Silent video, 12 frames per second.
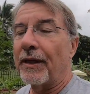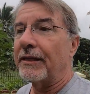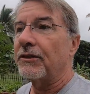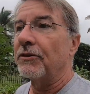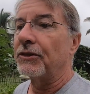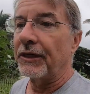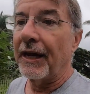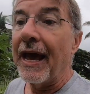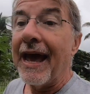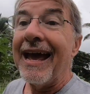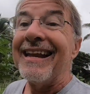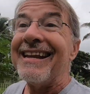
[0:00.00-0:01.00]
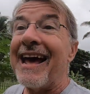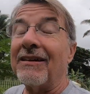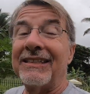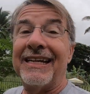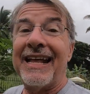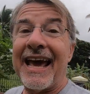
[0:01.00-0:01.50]
of that solution. Now,
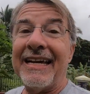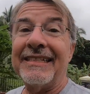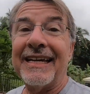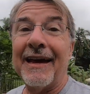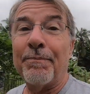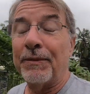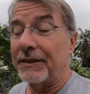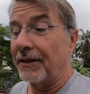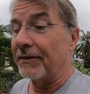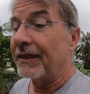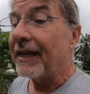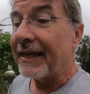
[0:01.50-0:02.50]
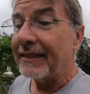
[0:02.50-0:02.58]
today's episode